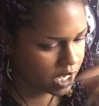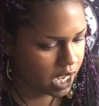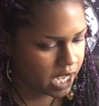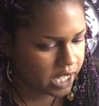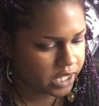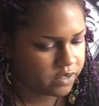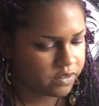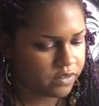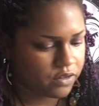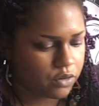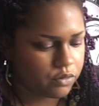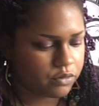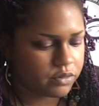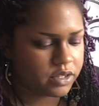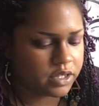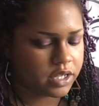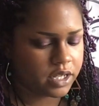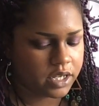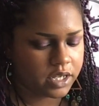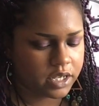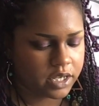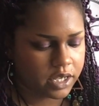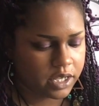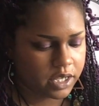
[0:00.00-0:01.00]
I don't
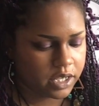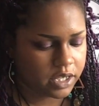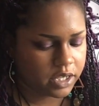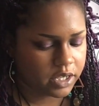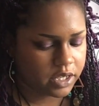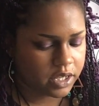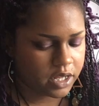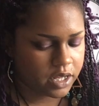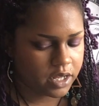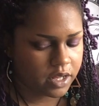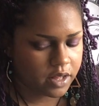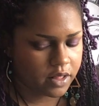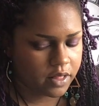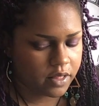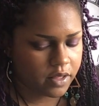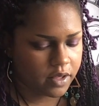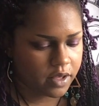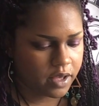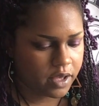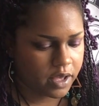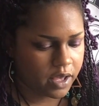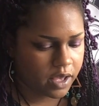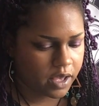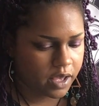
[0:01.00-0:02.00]
think,
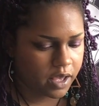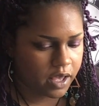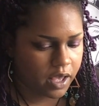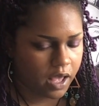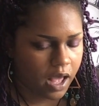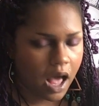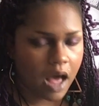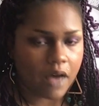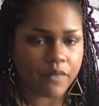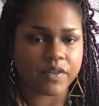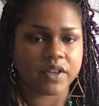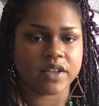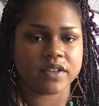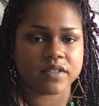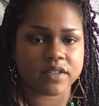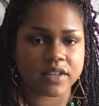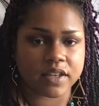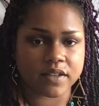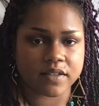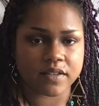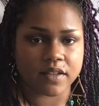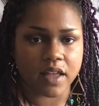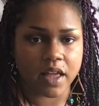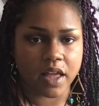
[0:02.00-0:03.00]

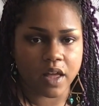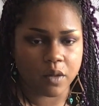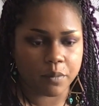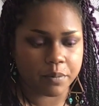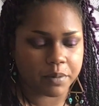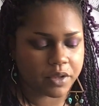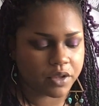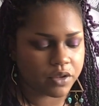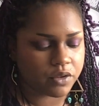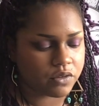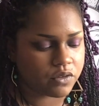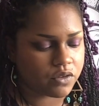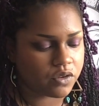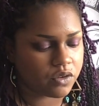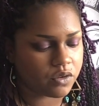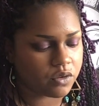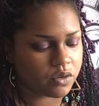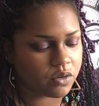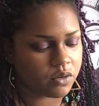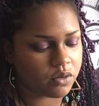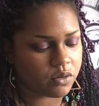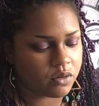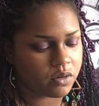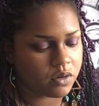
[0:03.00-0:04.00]
obviously it's not helping you
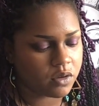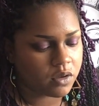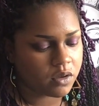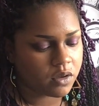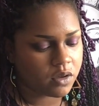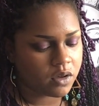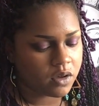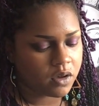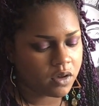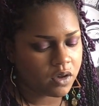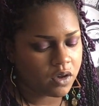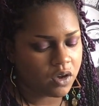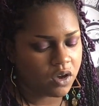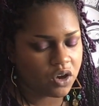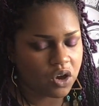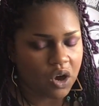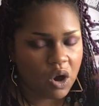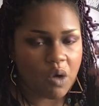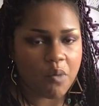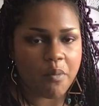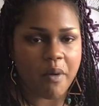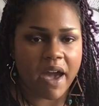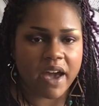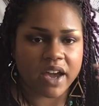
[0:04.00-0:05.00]
to
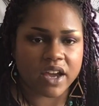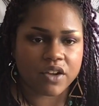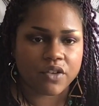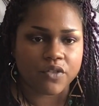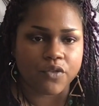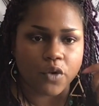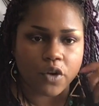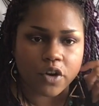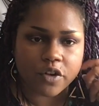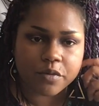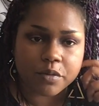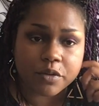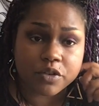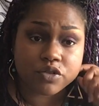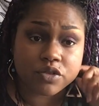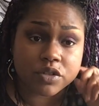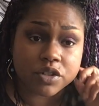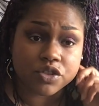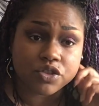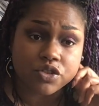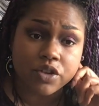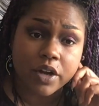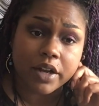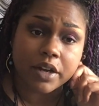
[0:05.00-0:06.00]
go back and forth
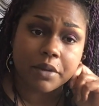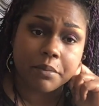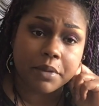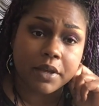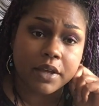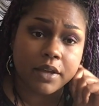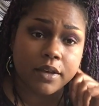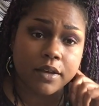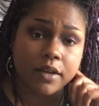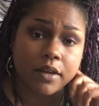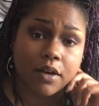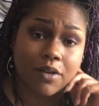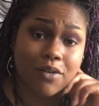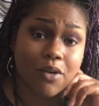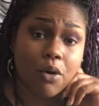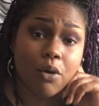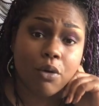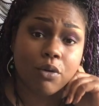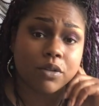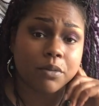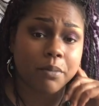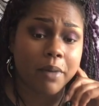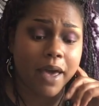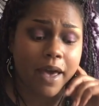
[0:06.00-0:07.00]
between trying to be a
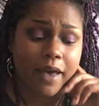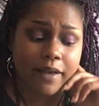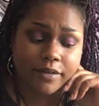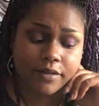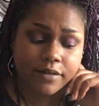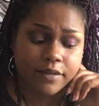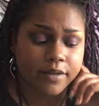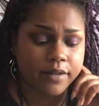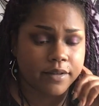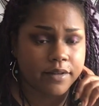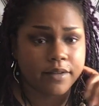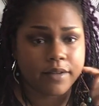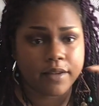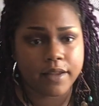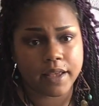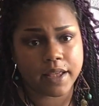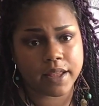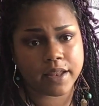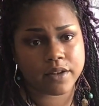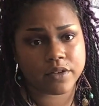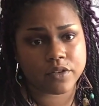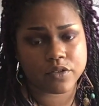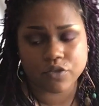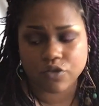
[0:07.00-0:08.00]
cold bastard
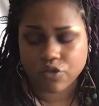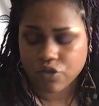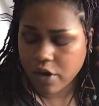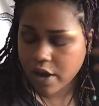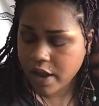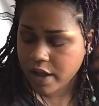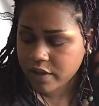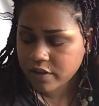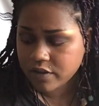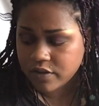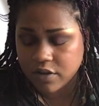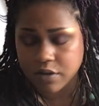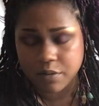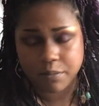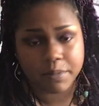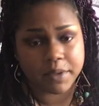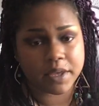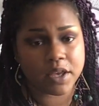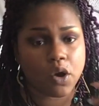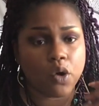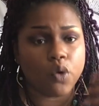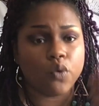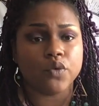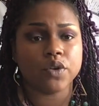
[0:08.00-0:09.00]
and trying to
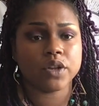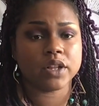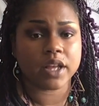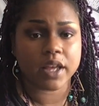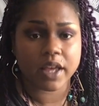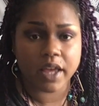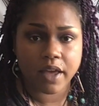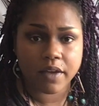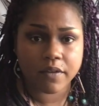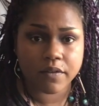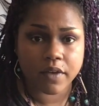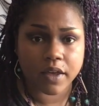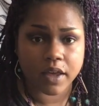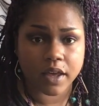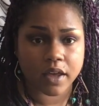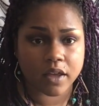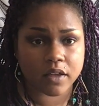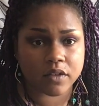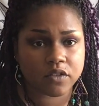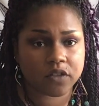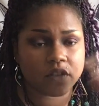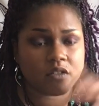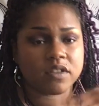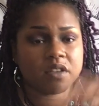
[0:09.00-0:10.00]
be overly giving.
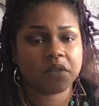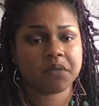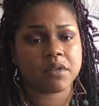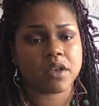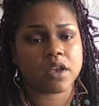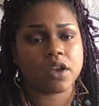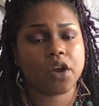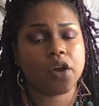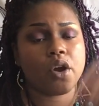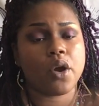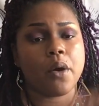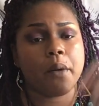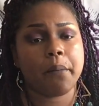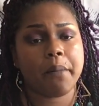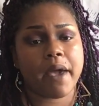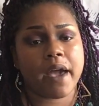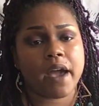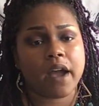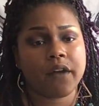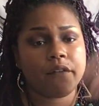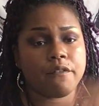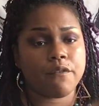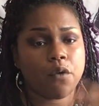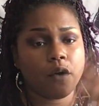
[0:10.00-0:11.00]
It just seems like you're going
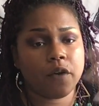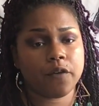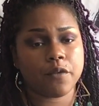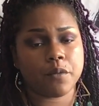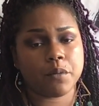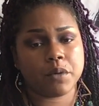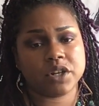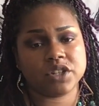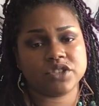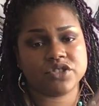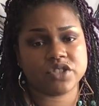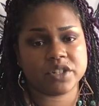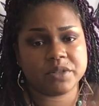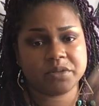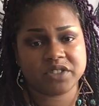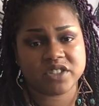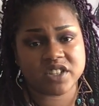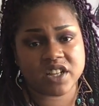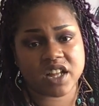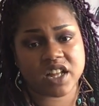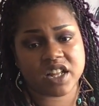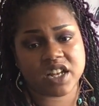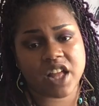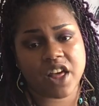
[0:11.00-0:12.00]
back and forth from one extreme
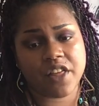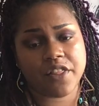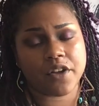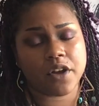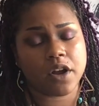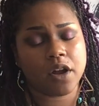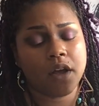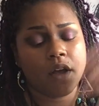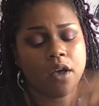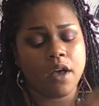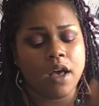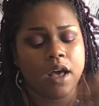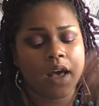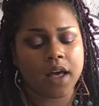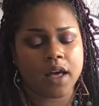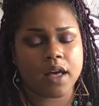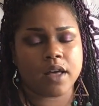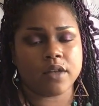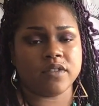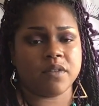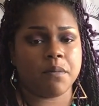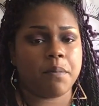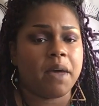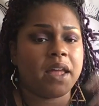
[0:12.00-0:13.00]
to another,
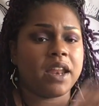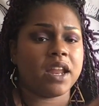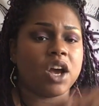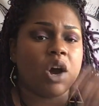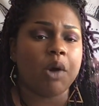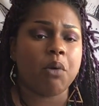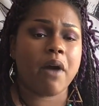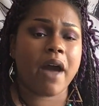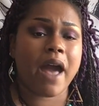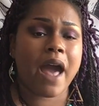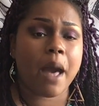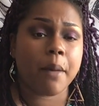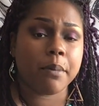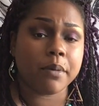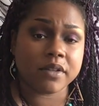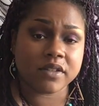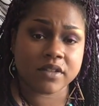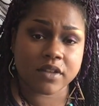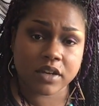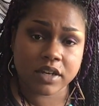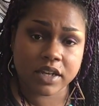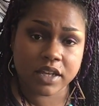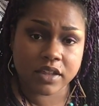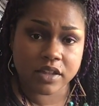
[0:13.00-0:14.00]
depending on what
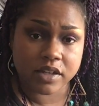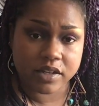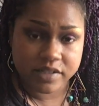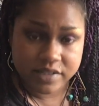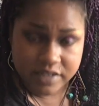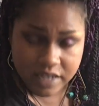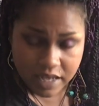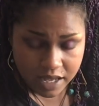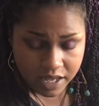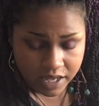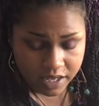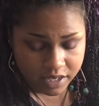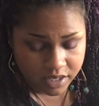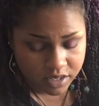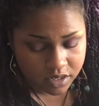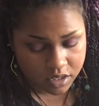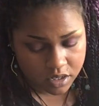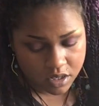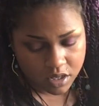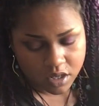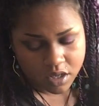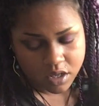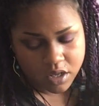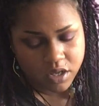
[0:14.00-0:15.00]
happens on either side.
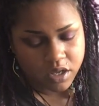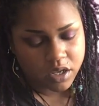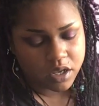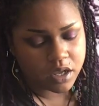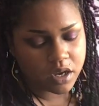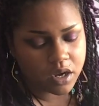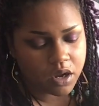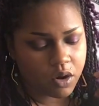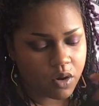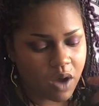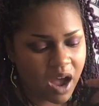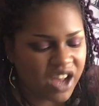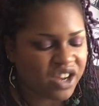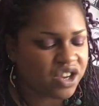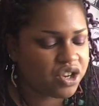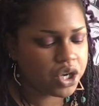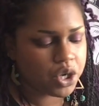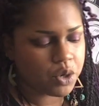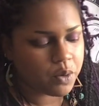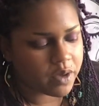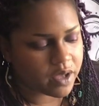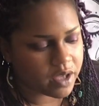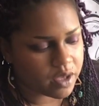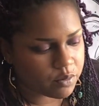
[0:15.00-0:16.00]
You know, I
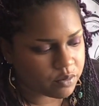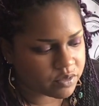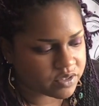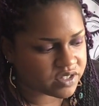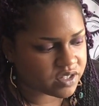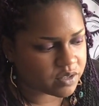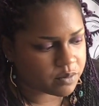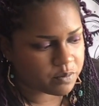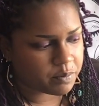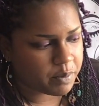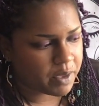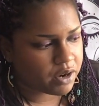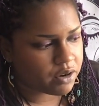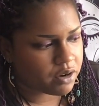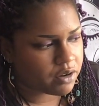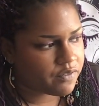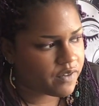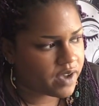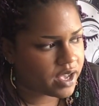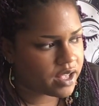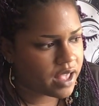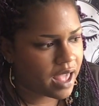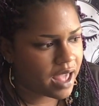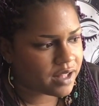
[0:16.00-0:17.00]
knew it. It was better
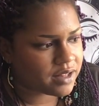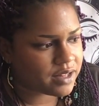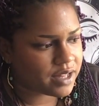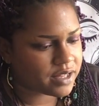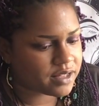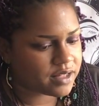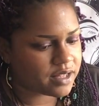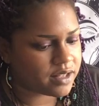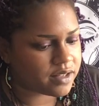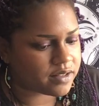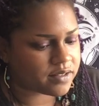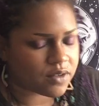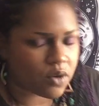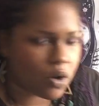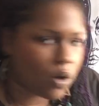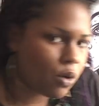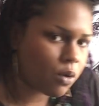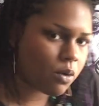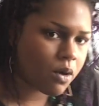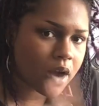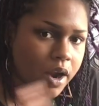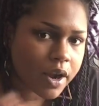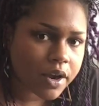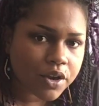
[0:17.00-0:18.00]
if I act like this.
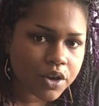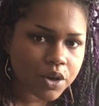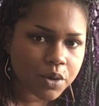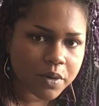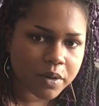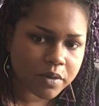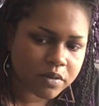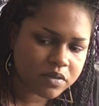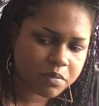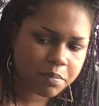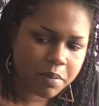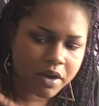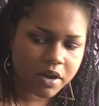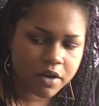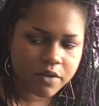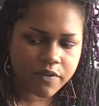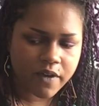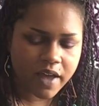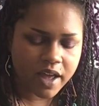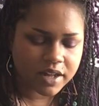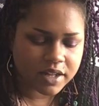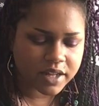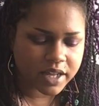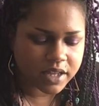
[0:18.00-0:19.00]
Oh, I knew it. It was better if
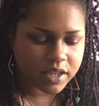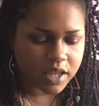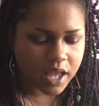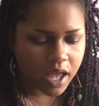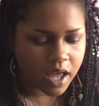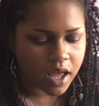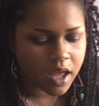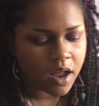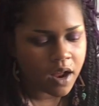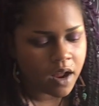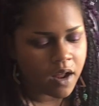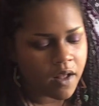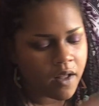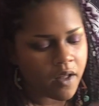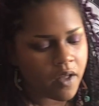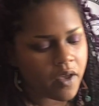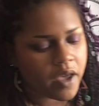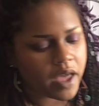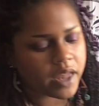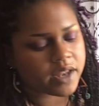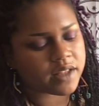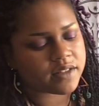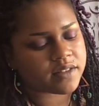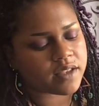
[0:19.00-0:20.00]
I act like that.
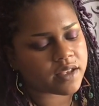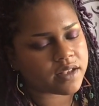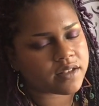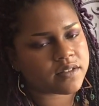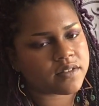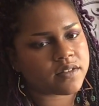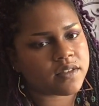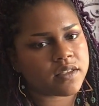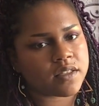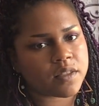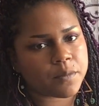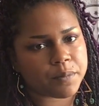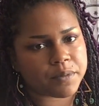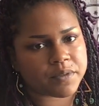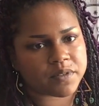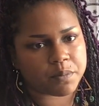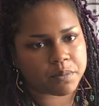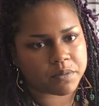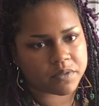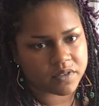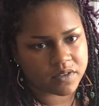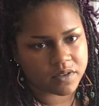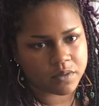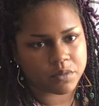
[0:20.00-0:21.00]
And it's like, see
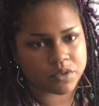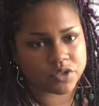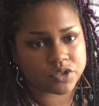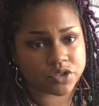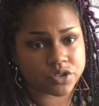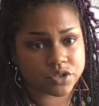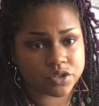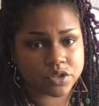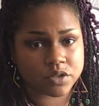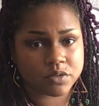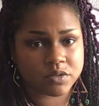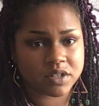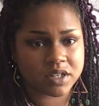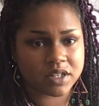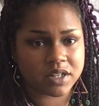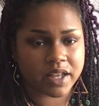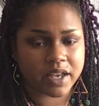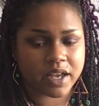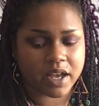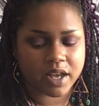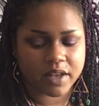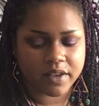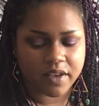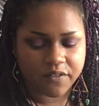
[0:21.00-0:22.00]
what you're doing.
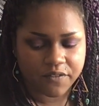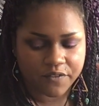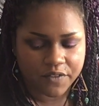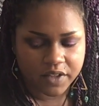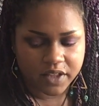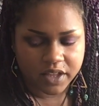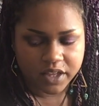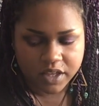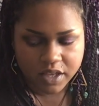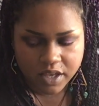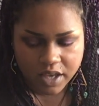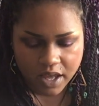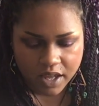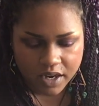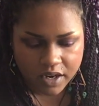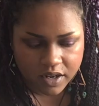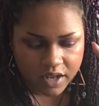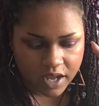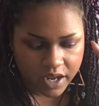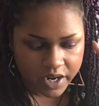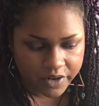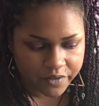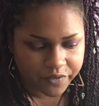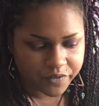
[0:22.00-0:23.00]
Like, I feel like you gotta
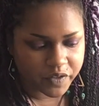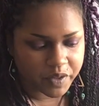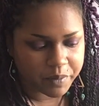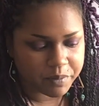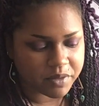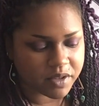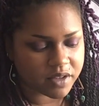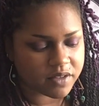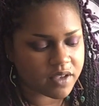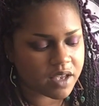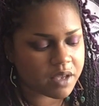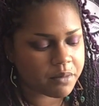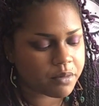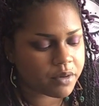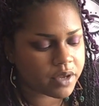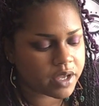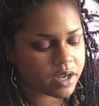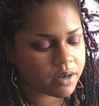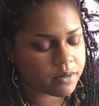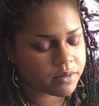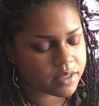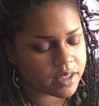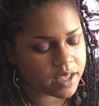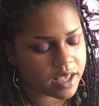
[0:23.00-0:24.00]
kind of flip the table
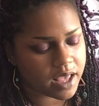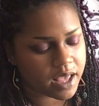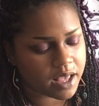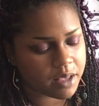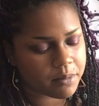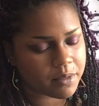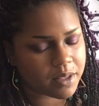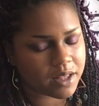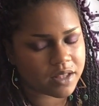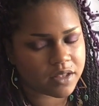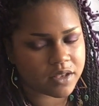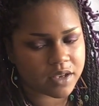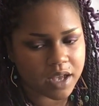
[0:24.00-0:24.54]
here with the hangman.